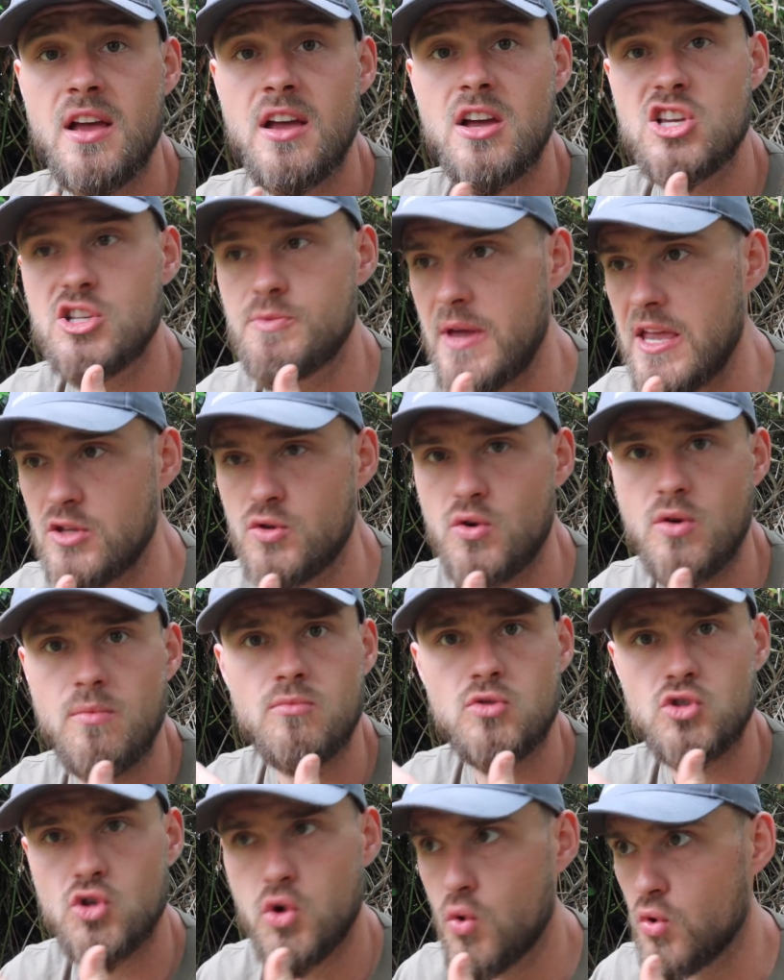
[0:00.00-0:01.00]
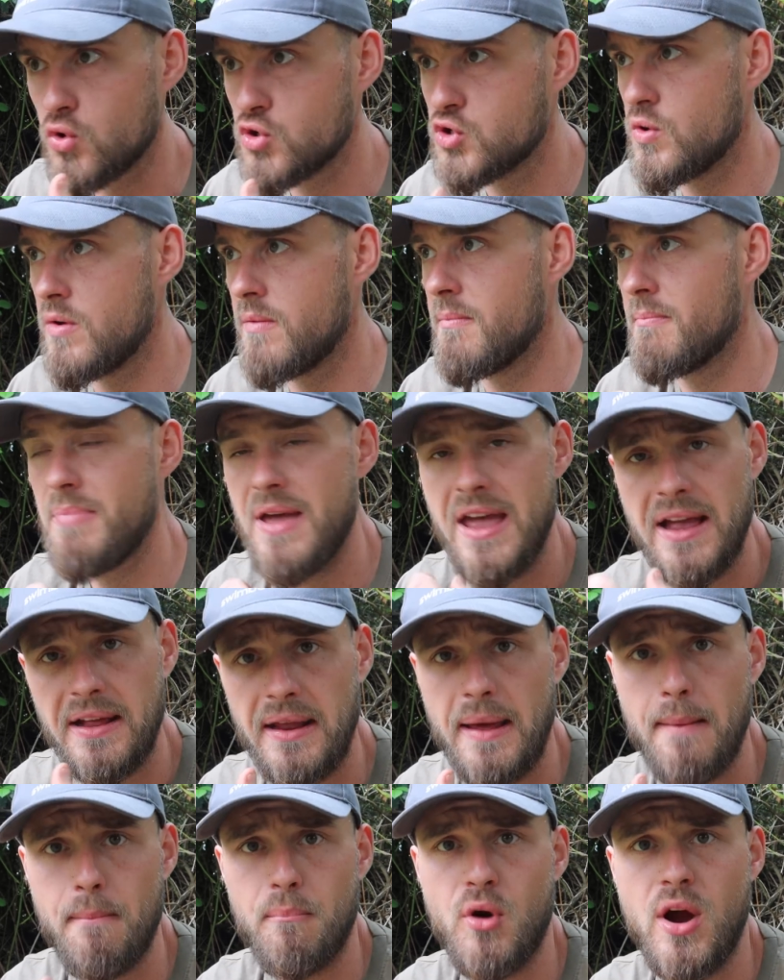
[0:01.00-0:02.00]
Speak to them, talk to them, pick
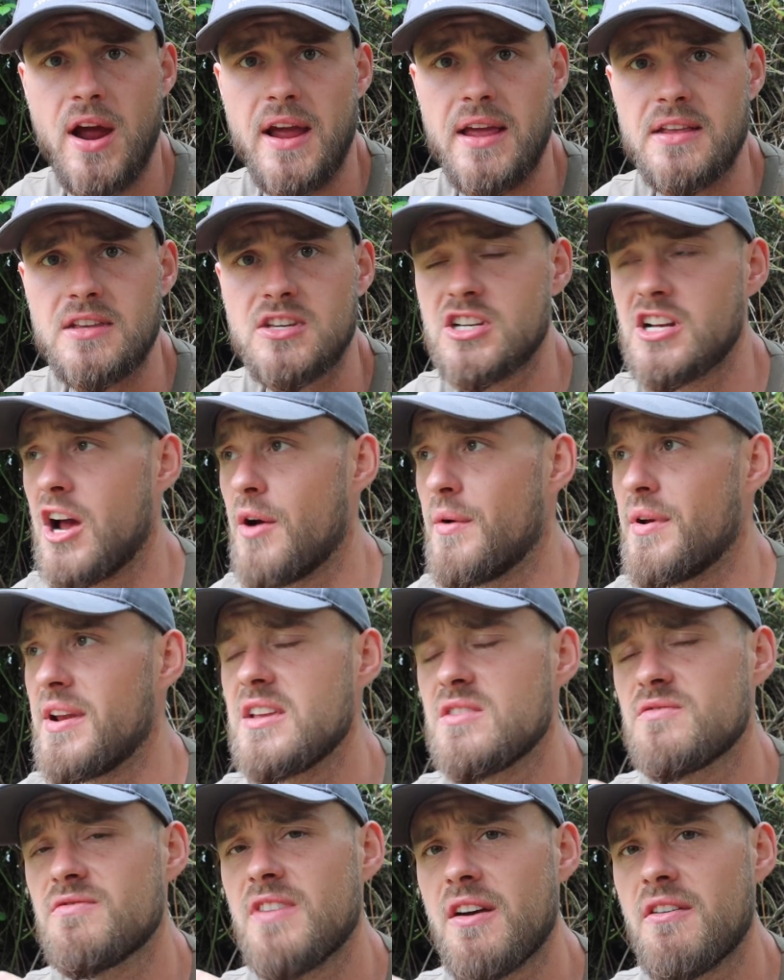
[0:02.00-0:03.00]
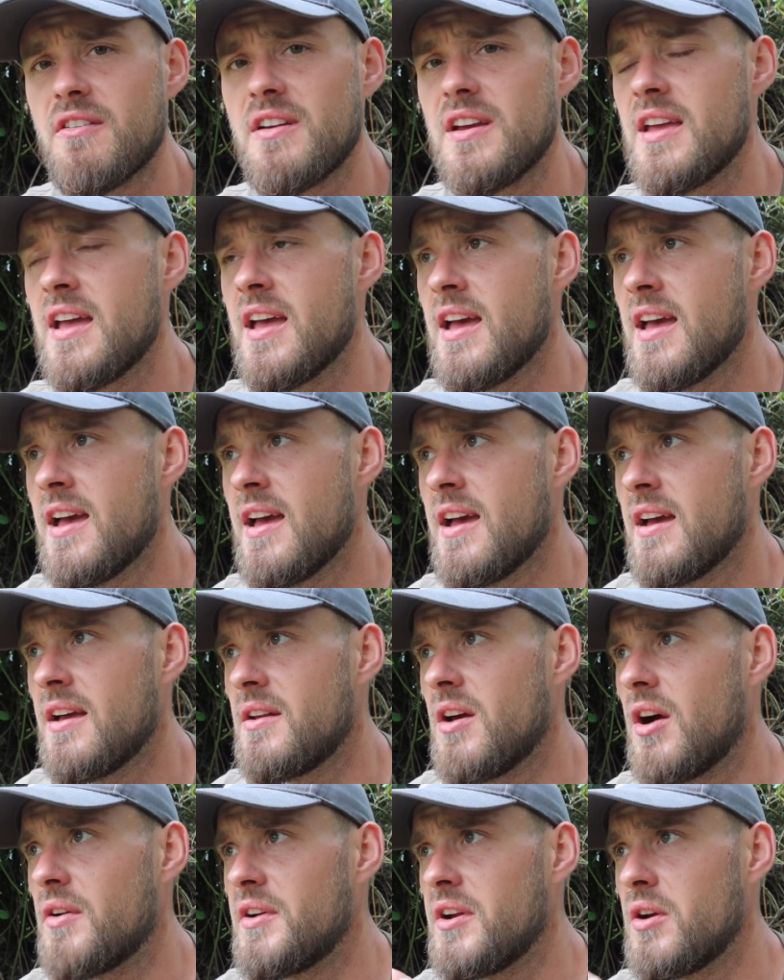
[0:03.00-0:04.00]
their brains, you know, and he's very,
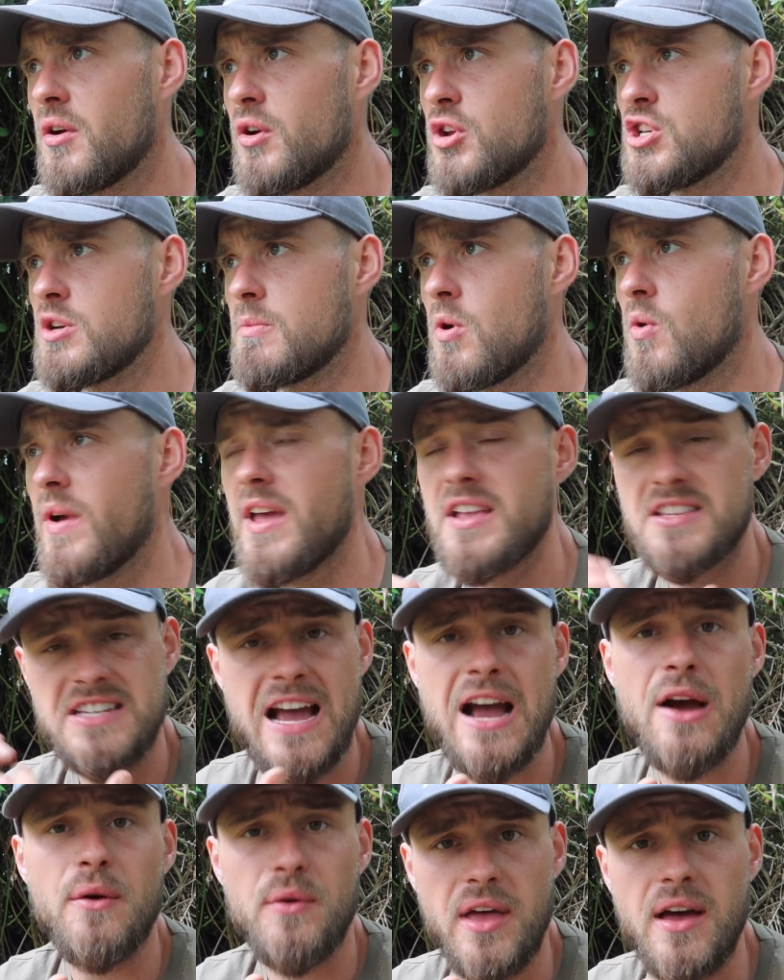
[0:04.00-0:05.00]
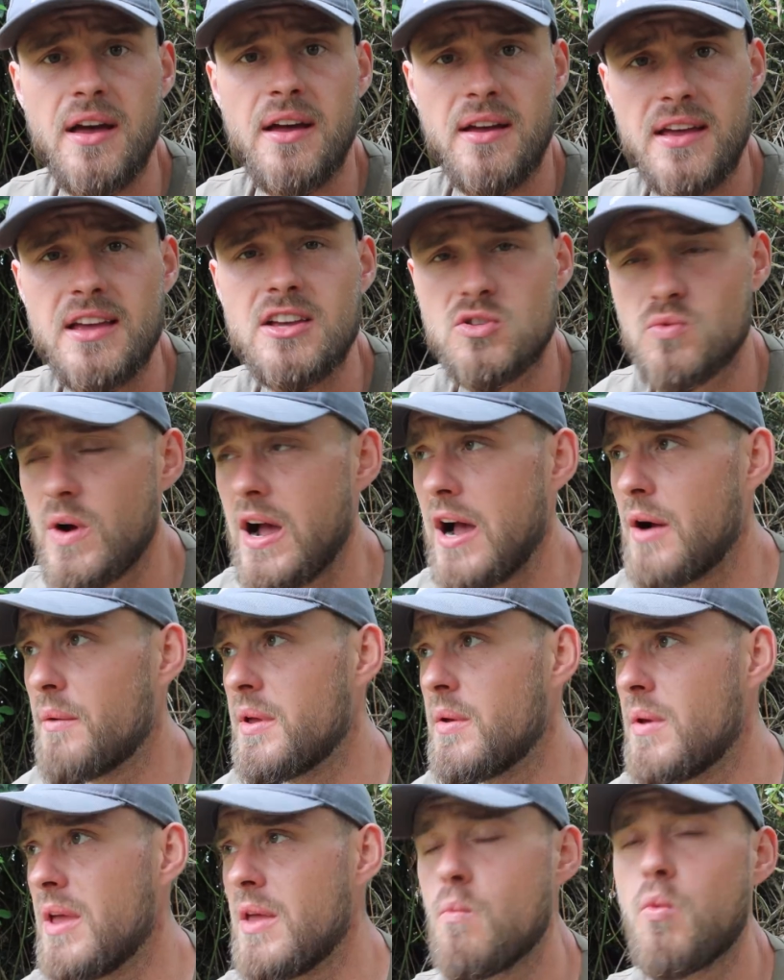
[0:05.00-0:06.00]
not only knowledgeable, he'll tell you as well.
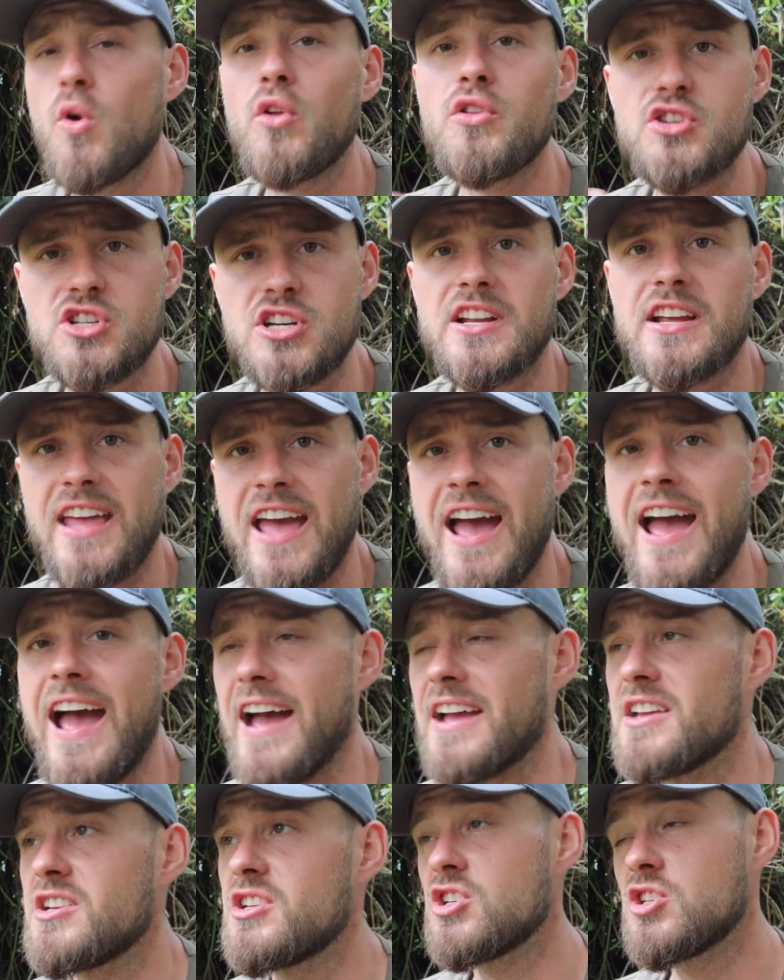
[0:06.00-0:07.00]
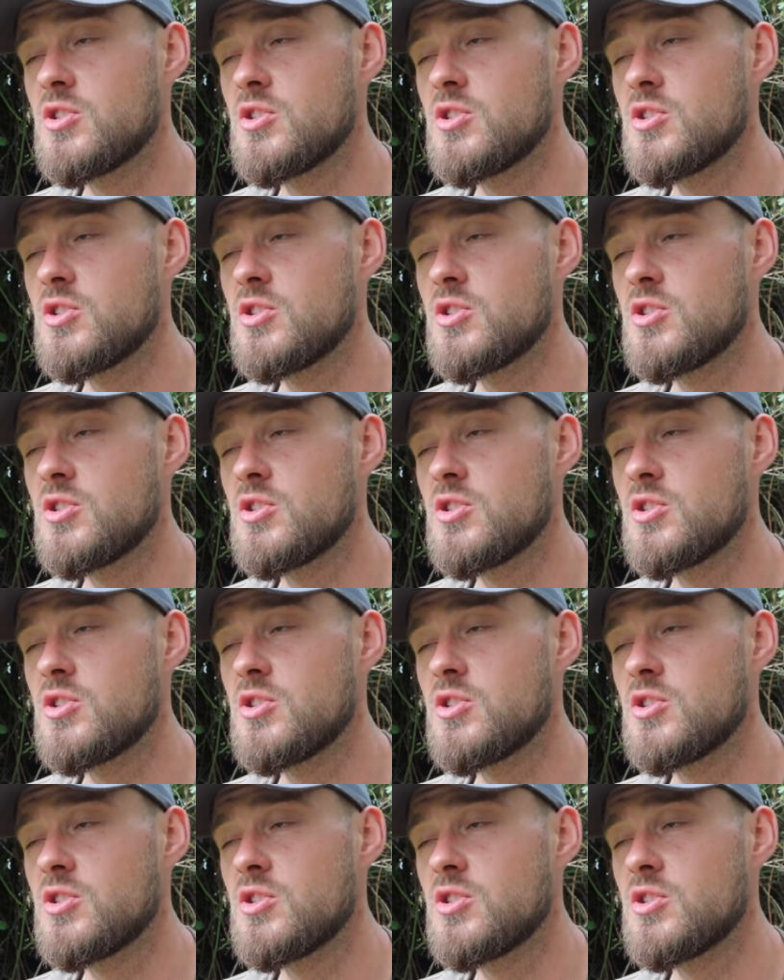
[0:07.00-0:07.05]
He wants you to catch.